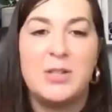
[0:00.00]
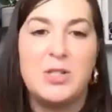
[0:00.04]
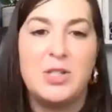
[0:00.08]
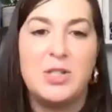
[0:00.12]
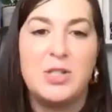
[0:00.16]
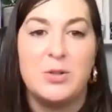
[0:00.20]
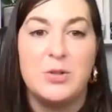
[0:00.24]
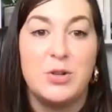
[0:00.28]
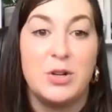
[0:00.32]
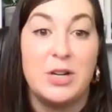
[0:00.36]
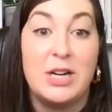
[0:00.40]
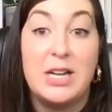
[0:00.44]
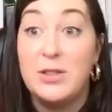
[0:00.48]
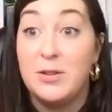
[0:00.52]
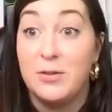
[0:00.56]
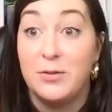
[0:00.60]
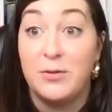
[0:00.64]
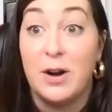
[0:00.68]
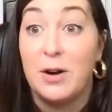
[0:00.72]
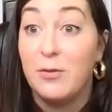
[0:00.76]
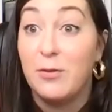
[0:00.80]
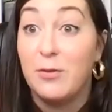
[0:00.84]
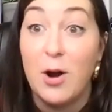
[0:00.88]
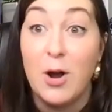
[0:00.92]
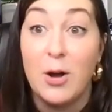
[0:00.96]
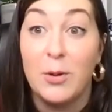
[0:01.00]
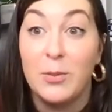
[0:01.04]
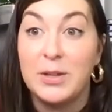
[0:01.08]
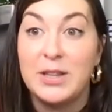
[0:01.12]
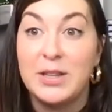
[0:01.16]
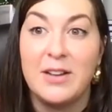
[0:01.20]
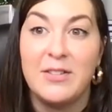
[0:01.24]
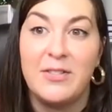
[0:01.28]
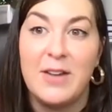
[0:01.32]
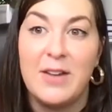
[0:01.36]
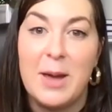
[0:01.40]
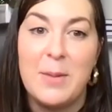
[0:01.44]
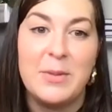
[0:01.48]
children in the front row with
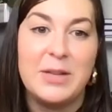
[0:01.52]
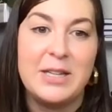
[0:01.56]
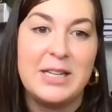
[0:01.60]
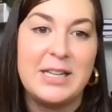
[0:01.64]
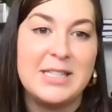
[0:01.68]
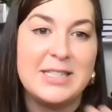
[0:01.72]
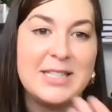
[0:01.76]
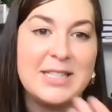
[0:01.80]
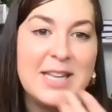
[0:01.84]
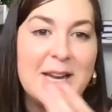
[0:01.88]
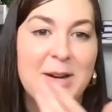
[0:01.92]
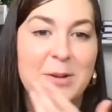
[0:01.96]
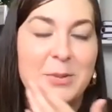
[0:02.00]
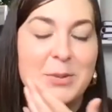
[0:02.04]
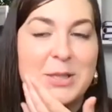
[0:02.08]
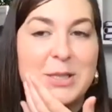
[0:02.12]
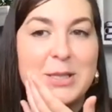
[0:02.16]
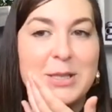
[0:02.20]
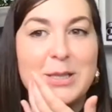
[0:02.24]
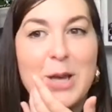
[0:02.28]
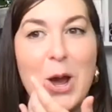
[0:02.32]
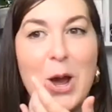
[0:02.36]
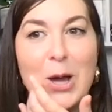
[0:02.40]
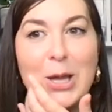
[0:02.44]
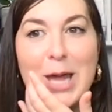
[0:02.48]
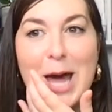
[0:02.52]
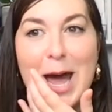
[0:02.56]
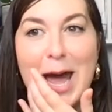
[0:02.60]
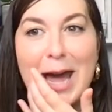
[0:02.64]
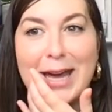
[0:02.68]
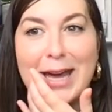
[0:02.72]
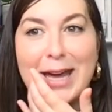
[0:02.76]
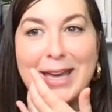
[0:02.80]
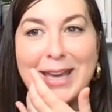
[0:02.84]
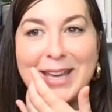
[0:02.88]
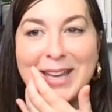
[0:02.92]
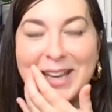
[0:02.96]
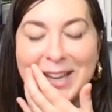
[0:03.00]
their families. And it was so
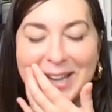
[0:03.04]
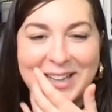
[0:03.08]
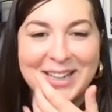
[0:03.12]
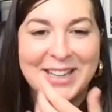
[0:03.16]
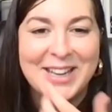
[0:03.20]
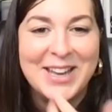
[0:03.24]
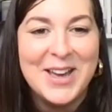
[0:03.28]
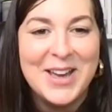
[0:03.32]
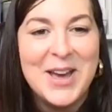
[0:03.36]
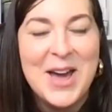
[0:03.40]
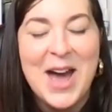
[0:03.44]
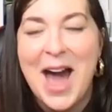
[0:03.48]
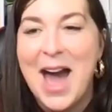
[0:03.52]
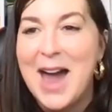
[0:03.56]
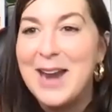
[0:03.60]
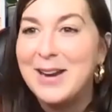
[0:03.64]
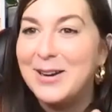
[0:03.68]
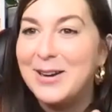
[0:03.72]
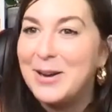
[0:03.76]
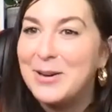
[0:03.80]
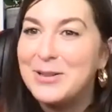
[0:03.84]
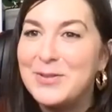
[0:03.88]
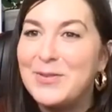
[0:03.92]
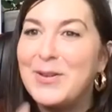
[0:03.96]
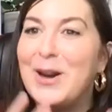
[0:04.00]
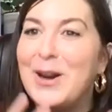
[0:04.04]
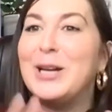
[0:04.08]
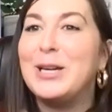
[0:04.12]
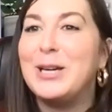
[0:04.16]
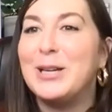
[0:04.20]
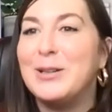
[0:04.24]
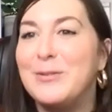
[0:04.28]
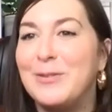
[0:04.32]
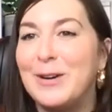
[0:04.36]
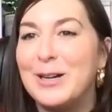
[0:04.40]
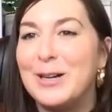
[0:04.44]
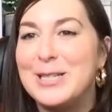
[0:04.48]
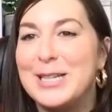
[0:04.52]
like, I don't know, it was very
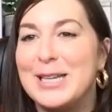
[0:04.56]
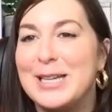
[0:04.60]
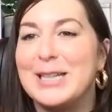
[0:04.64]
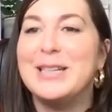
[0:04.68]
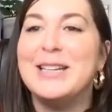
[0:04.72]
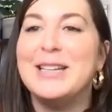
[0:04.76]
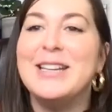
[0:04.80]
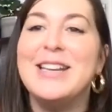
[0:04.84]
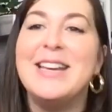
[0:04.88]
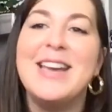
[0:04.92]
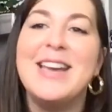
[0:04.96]
confronting.